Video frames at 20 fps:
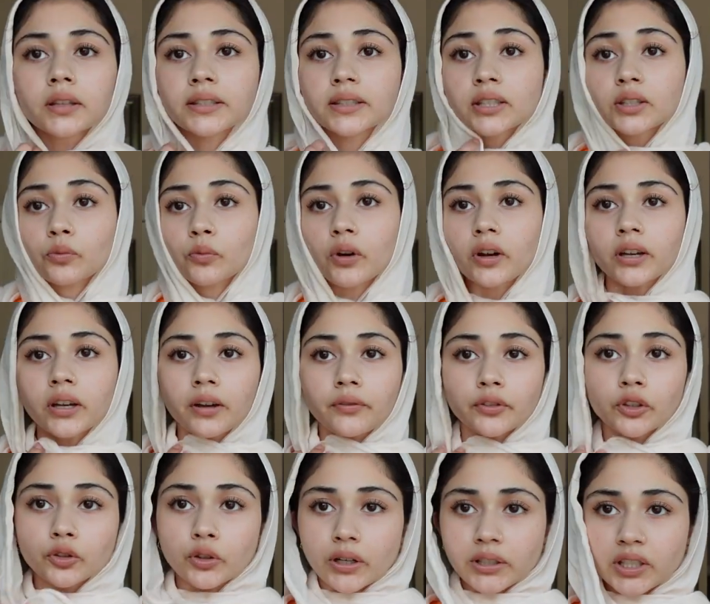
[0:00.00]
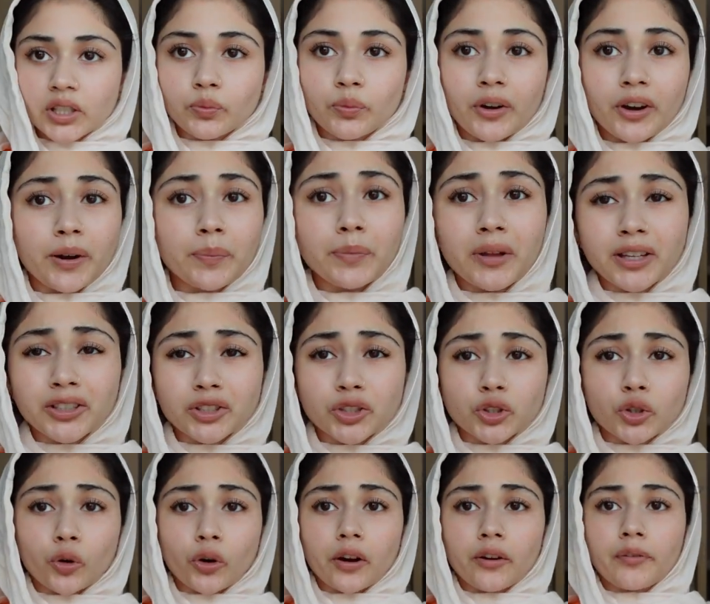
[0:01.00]
This is one of the dresses where I'm not
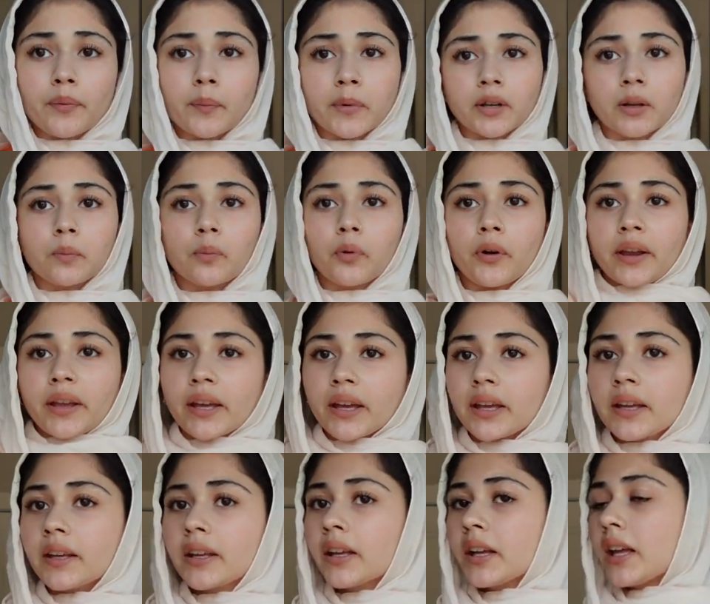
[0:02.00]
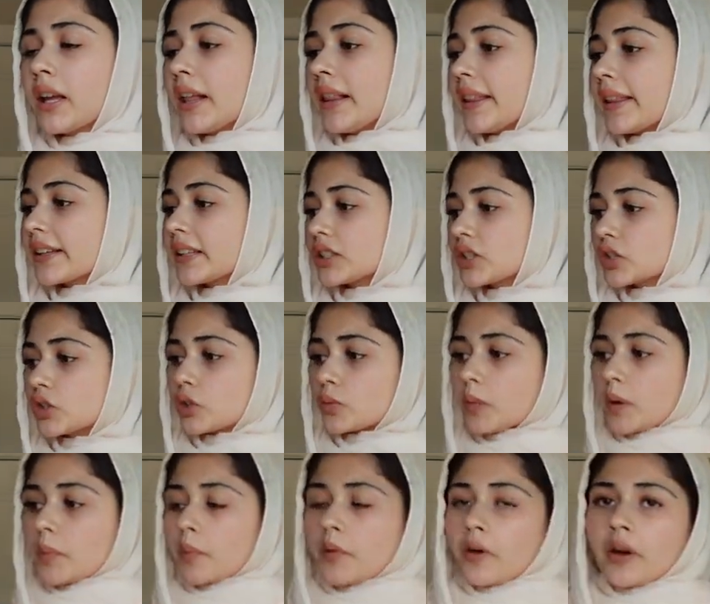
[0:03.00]
sure if I'm gonna bring it. Like it's
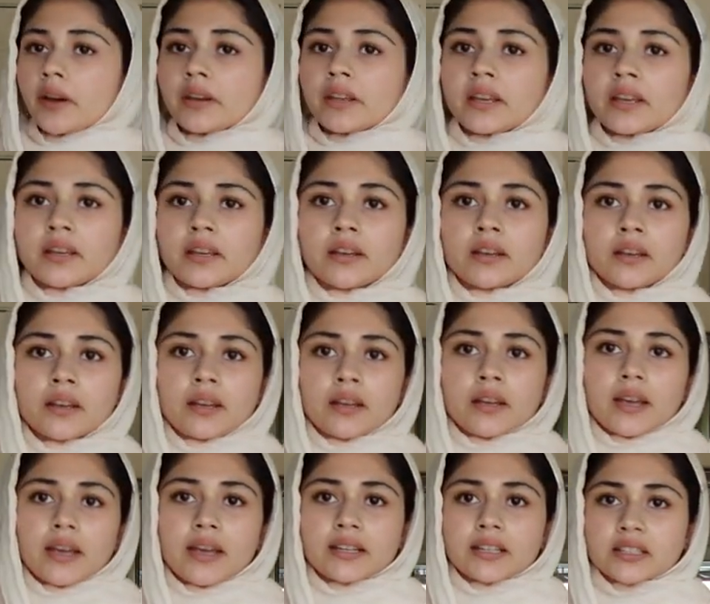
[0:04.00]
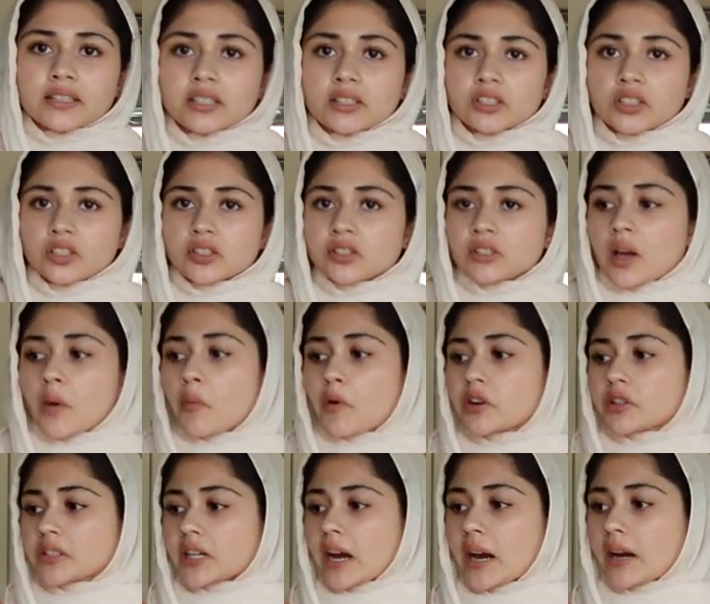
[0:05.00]
super pretty and it's such a
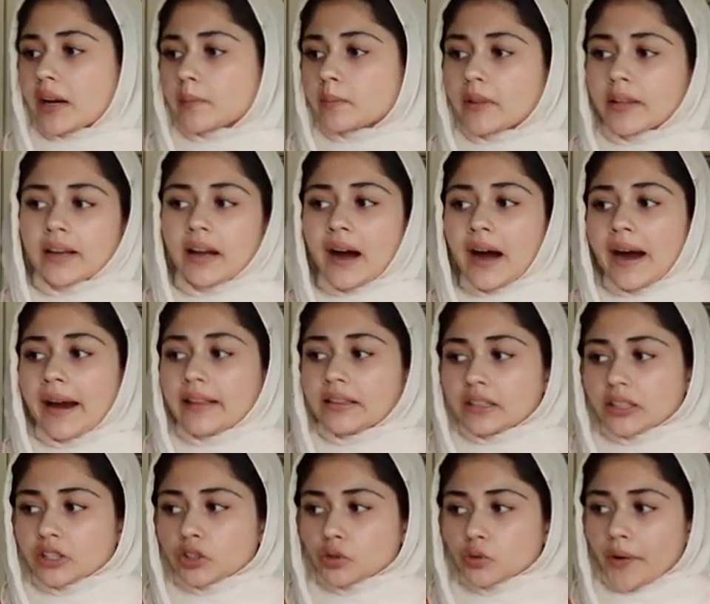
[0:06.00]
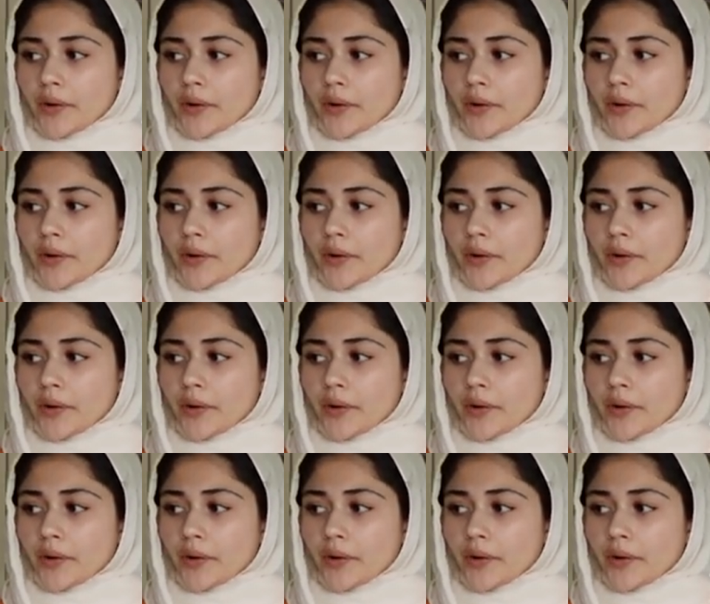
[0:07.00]
summertime like island